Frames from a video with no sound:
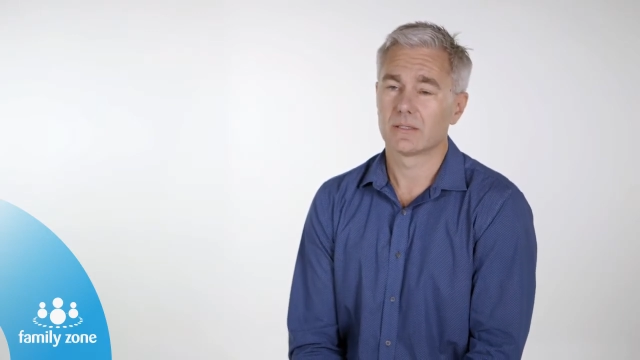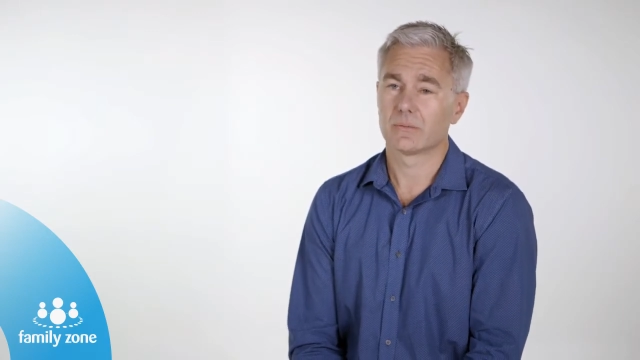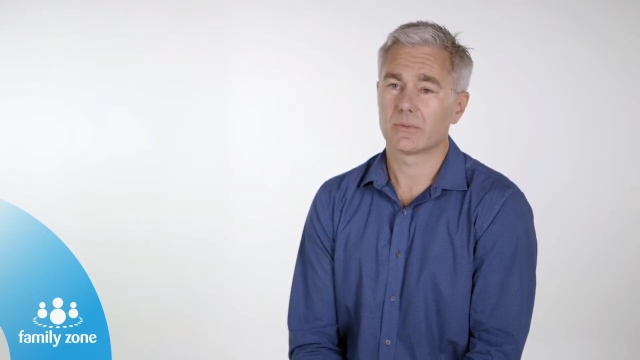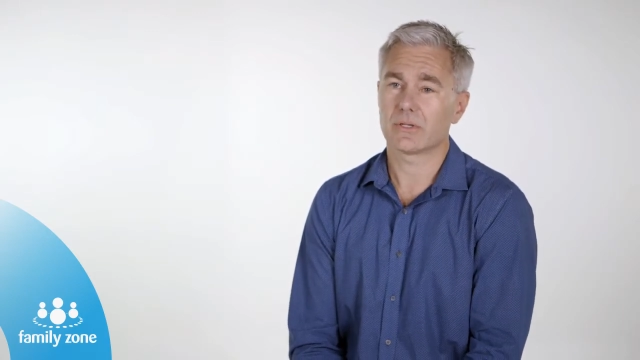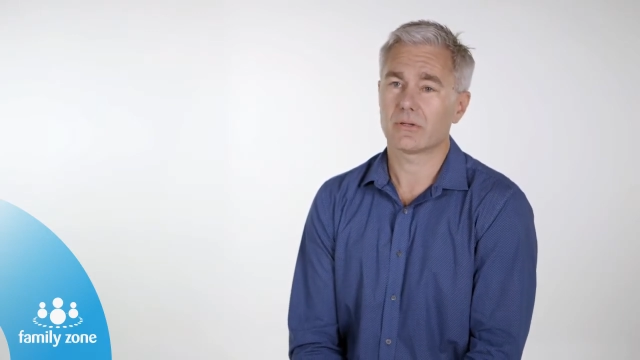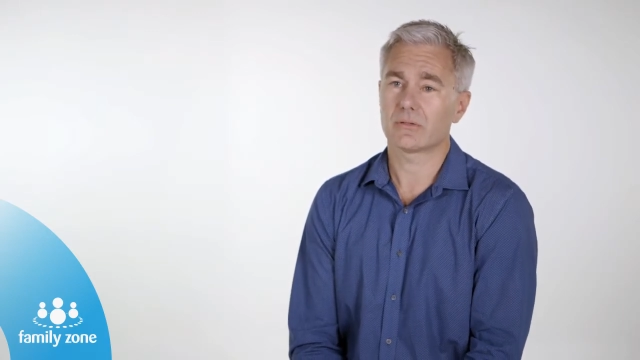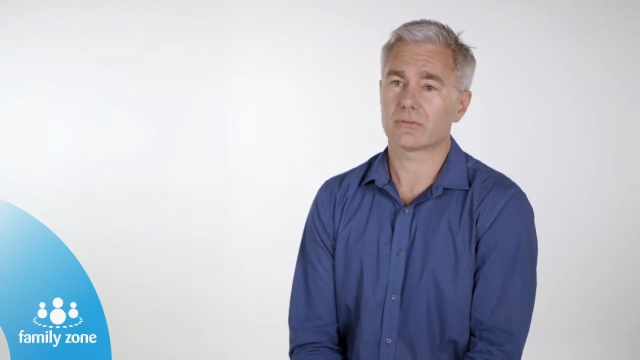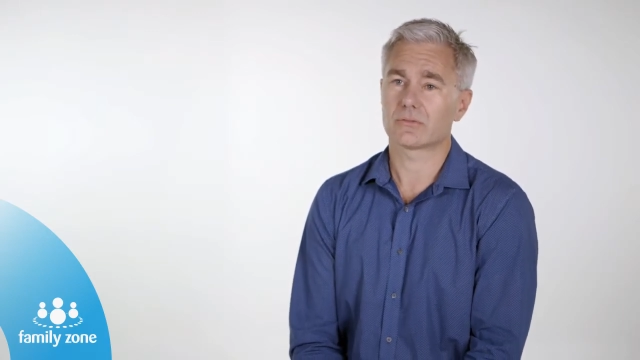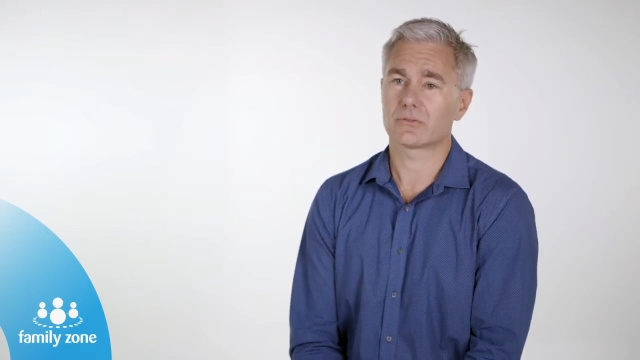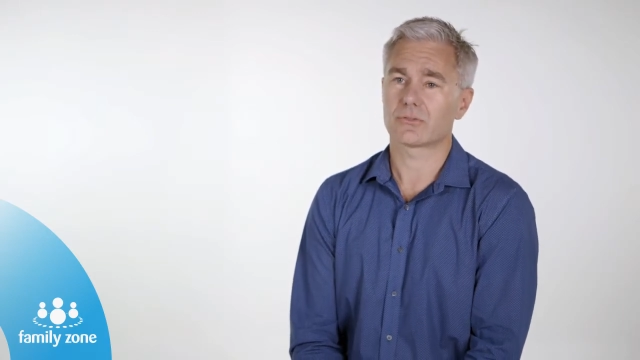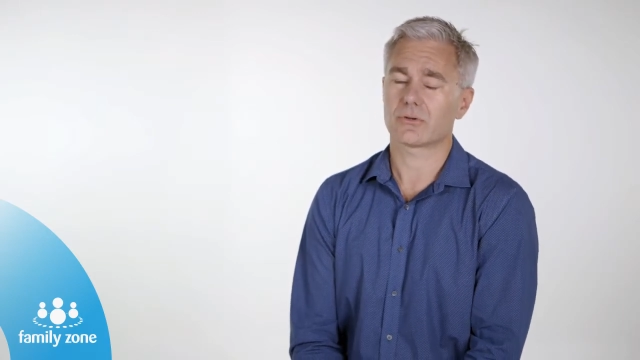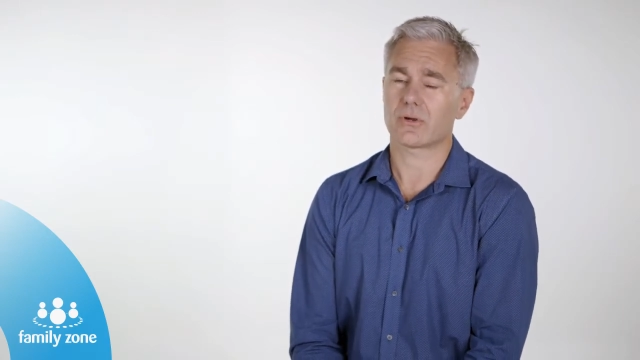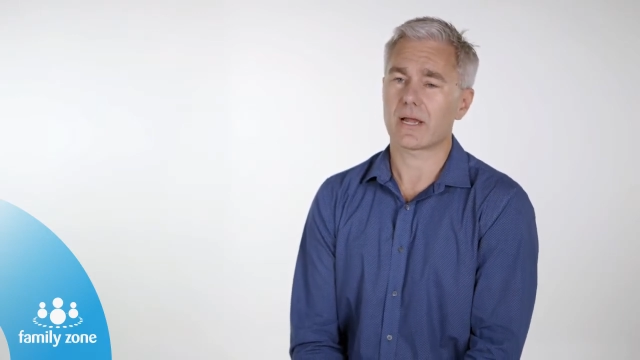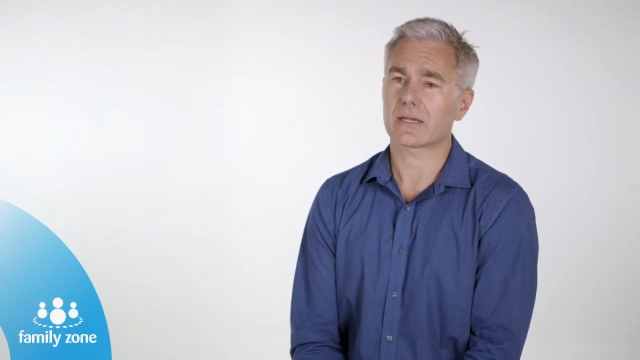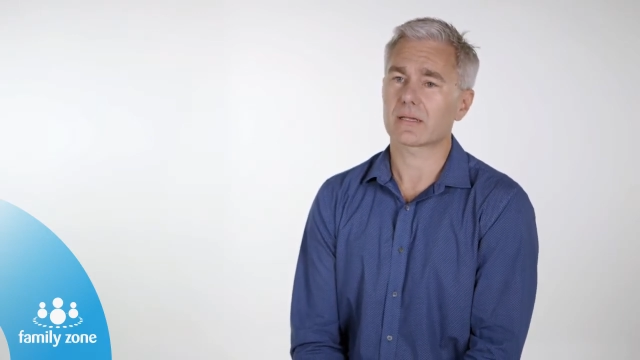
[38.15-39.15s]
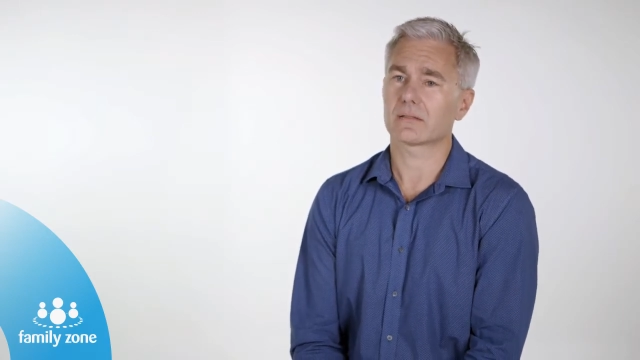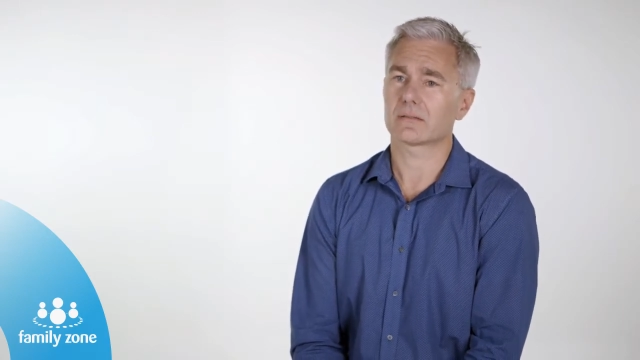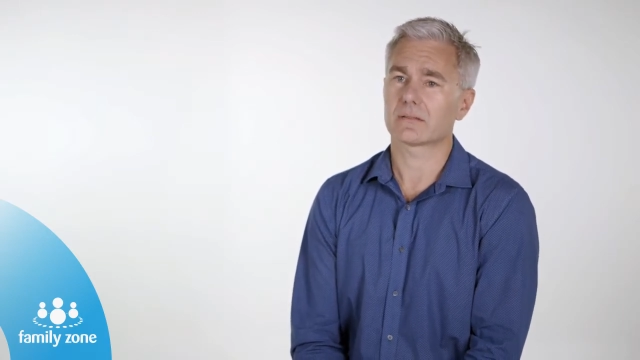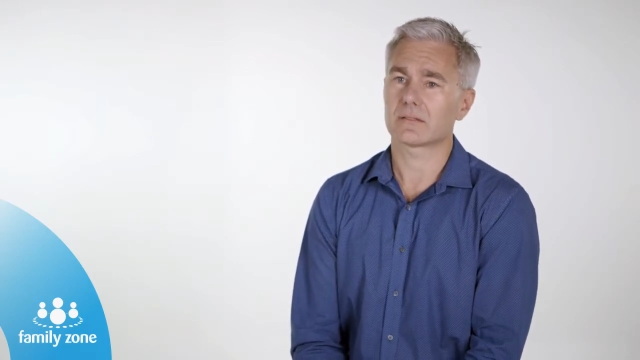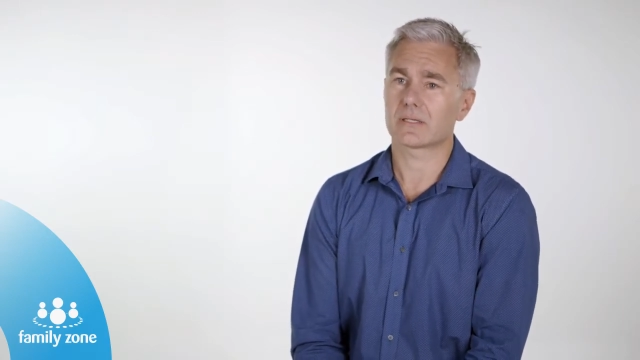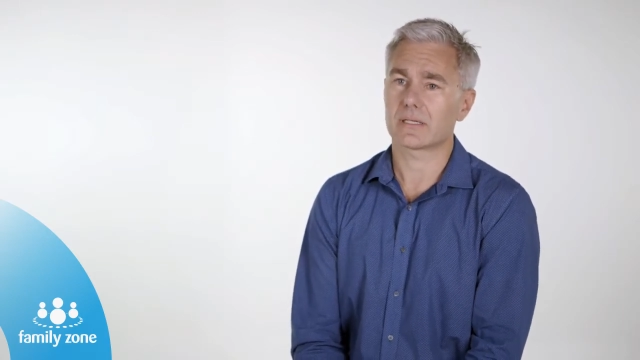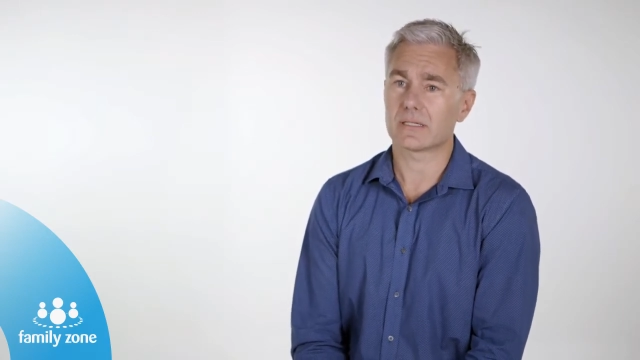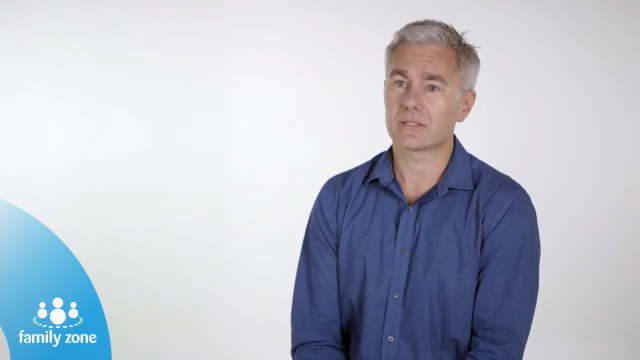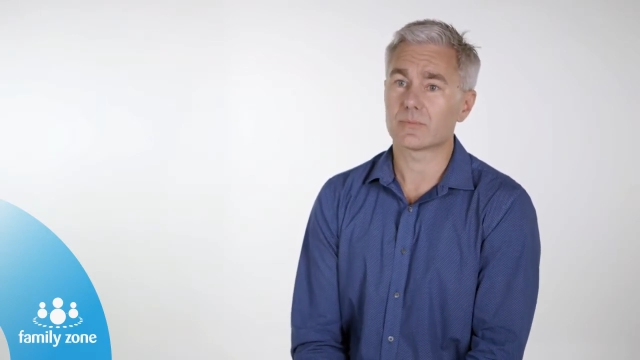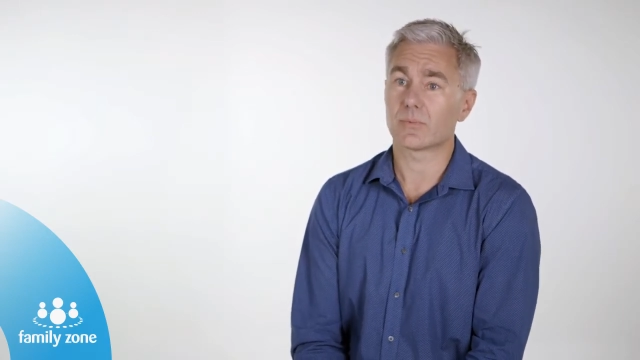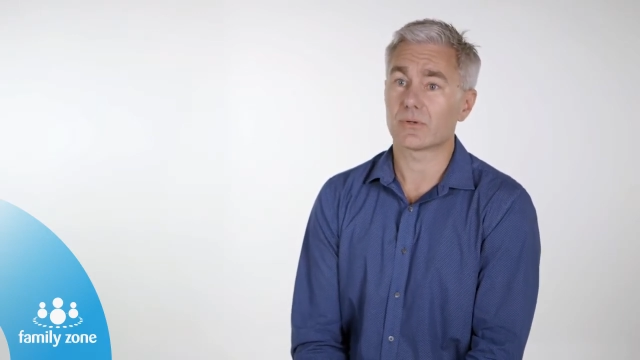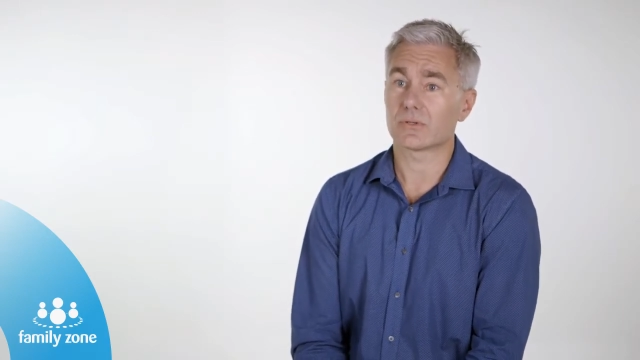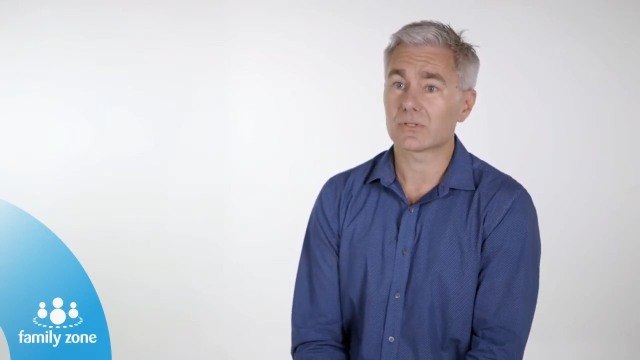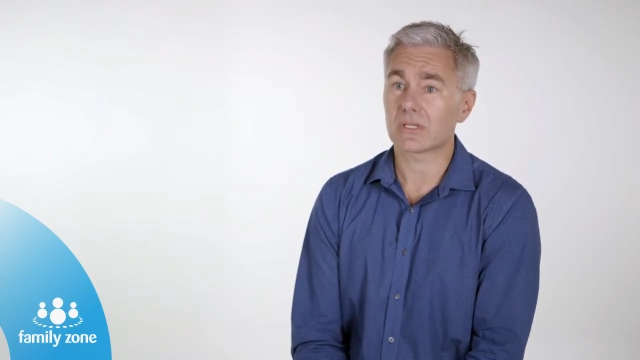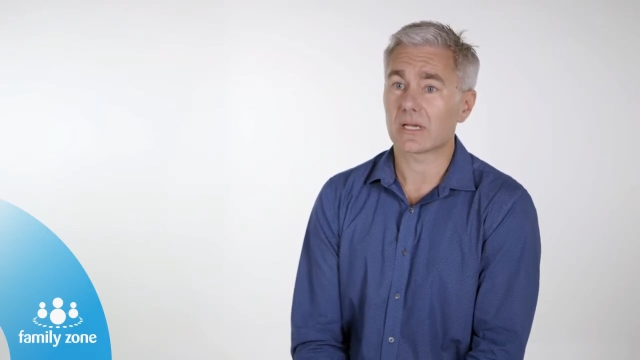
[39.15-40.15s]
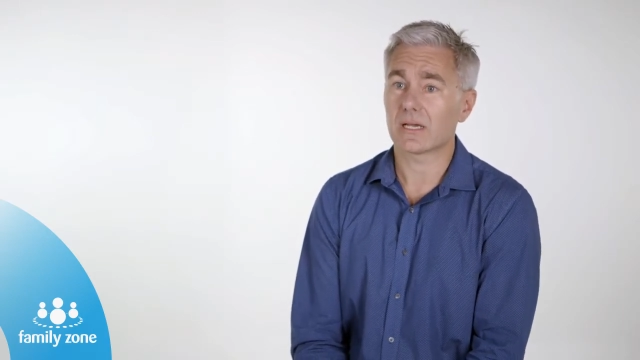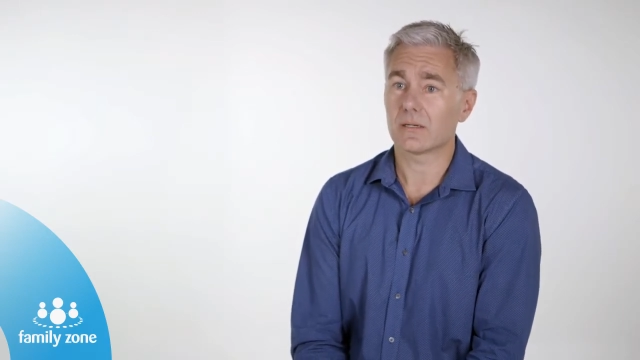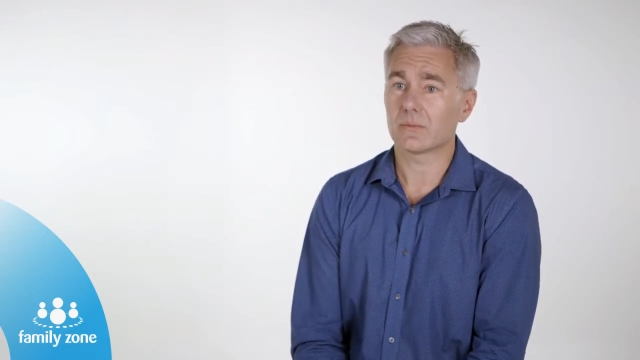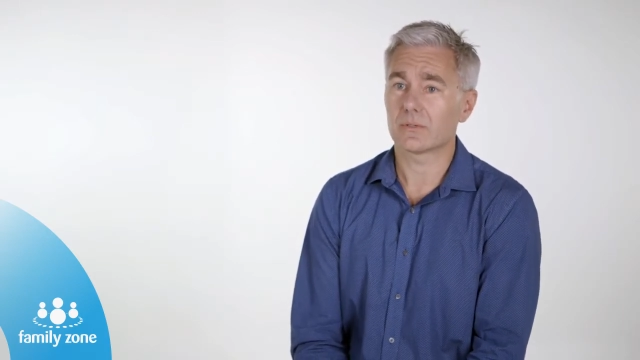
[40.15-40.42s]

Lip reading: We don't track kids per se.